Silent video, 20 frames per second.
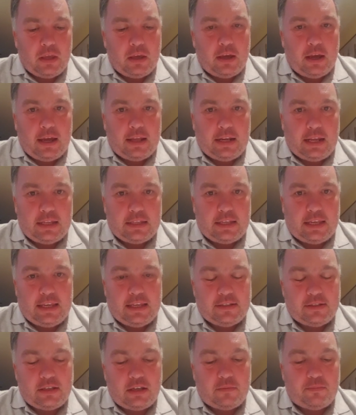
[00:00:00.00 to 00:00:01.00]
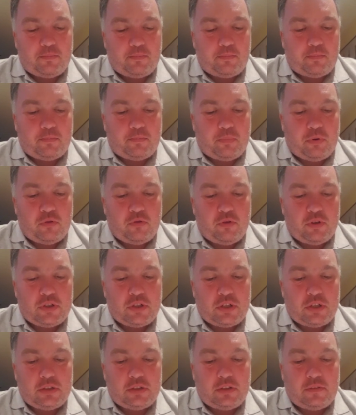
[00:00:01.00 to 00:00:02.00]
and that is
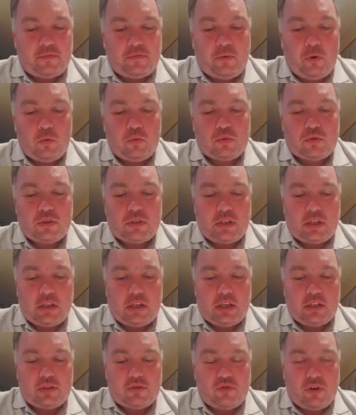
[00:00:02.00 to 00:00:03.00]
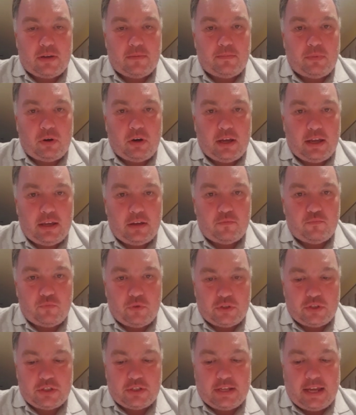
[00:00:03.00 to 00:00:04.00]
Persian Force, uh, trained by
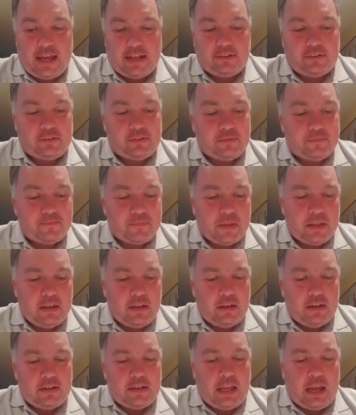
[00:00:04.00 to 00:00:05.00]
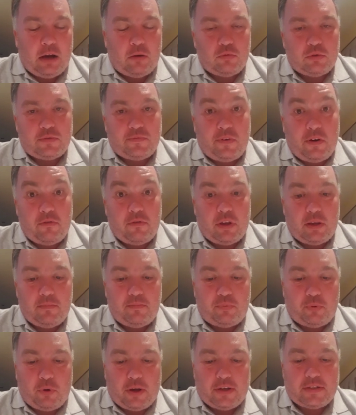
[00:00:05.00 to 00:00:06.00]
Richard Hannon. Now, I was very
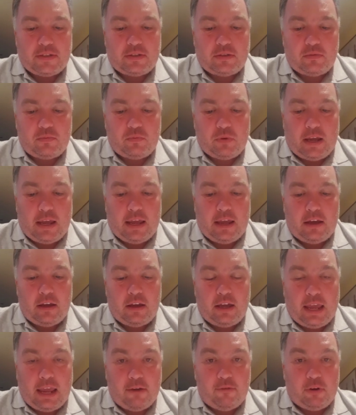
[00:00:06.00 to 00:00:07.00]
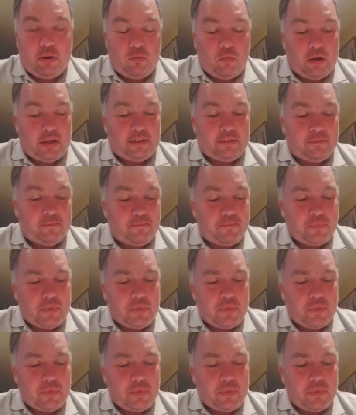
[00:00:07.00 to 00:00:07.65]
impressed uh, how he won